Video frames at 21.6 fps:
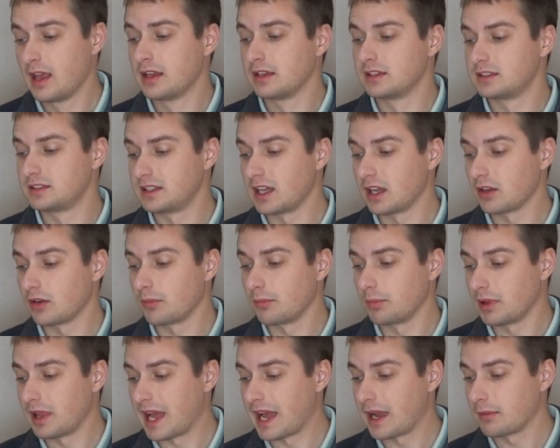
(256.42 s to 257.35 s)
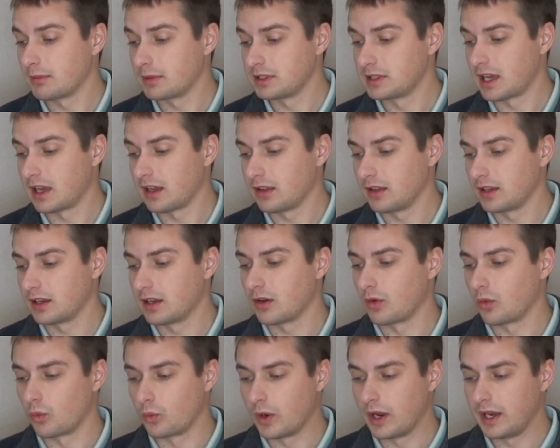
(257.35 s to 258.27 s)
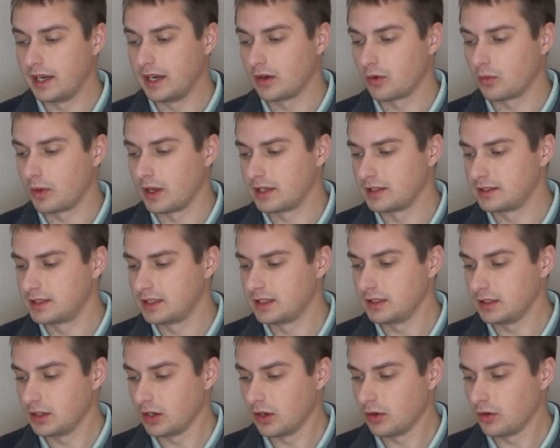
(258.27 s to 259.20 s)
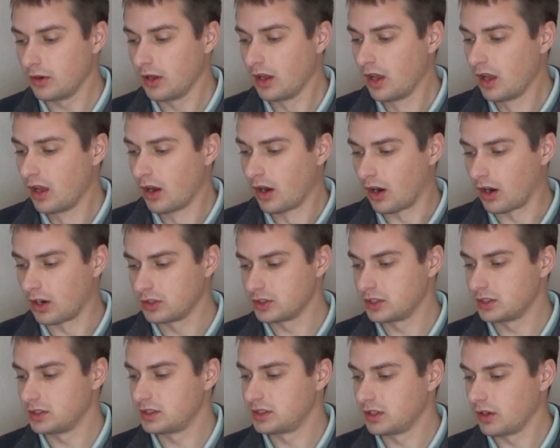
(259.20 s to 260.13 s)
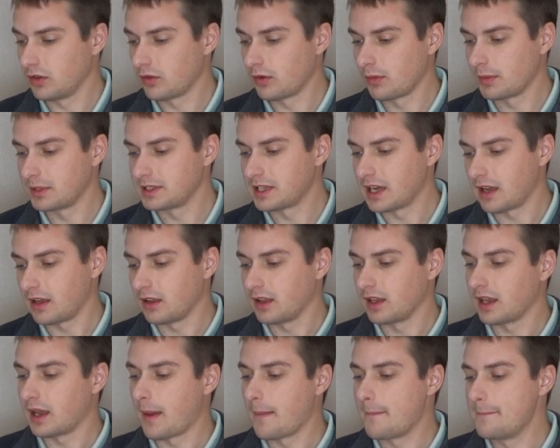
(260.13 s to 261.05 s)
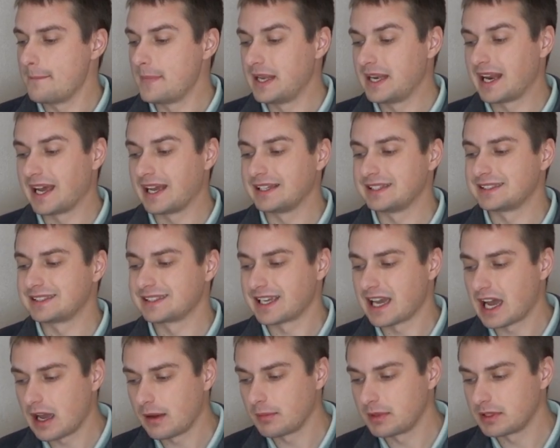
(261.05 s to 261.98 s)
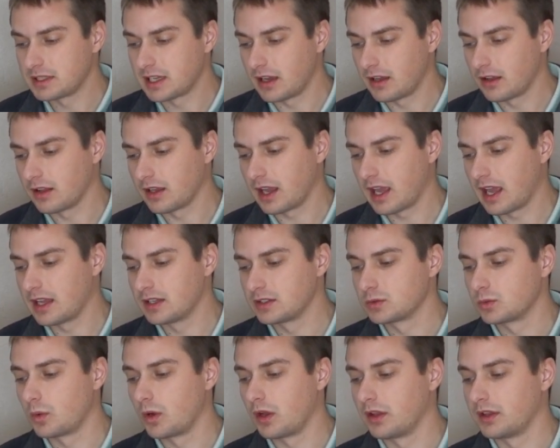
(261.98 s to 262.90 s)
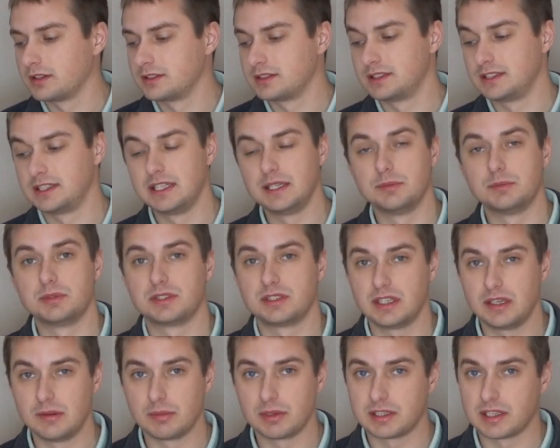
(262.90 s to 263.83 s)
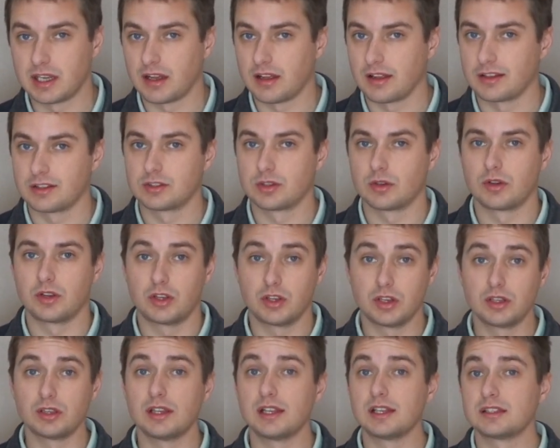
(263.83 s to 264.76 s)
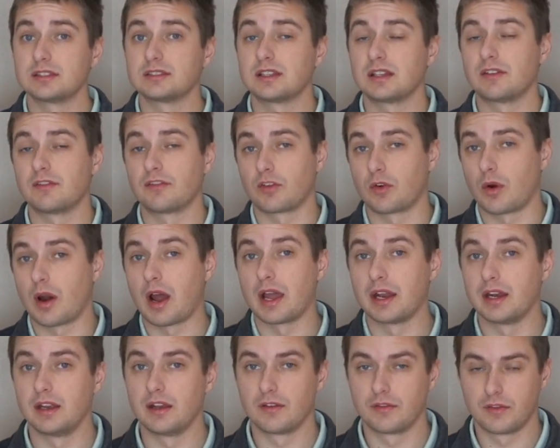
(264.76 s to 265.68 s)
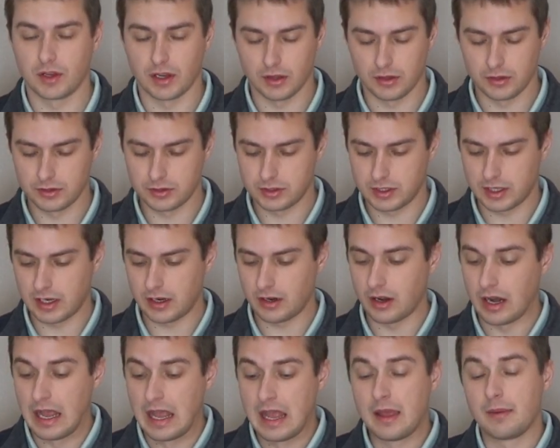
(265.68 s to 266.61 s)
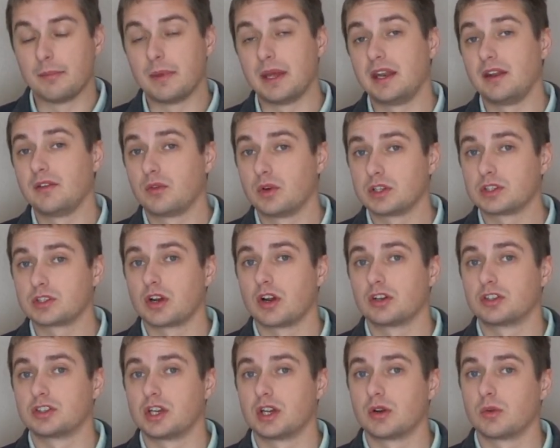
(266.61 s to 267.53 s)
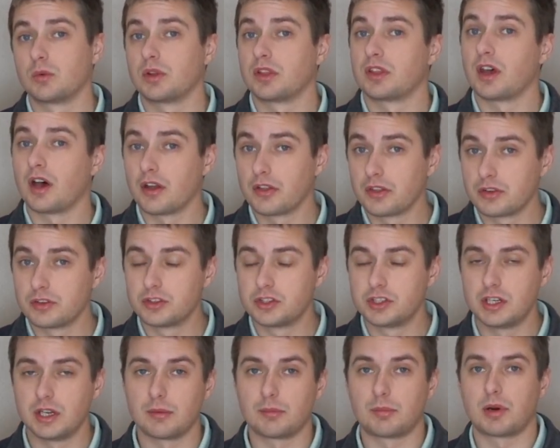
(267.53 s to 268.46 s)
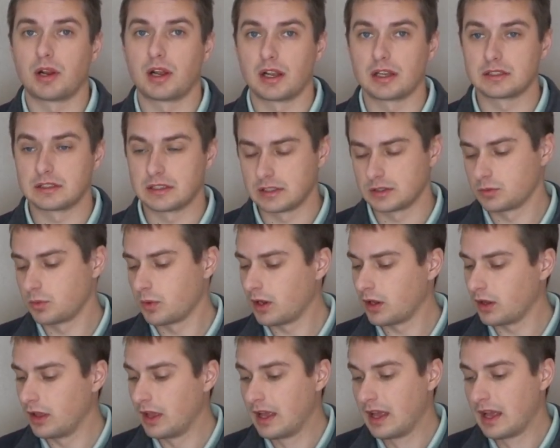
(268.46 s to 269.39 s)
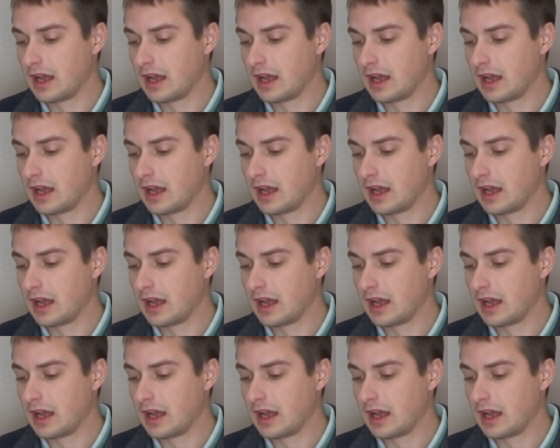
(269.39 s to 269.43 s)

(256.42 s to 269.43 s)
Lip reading: stellar black metallic, radiant red tint coat, argent silver metallic, midnight sky metallic, as well as deep sea metallic. So a good list and variety of colors there, many of which are shared with other GM products as well,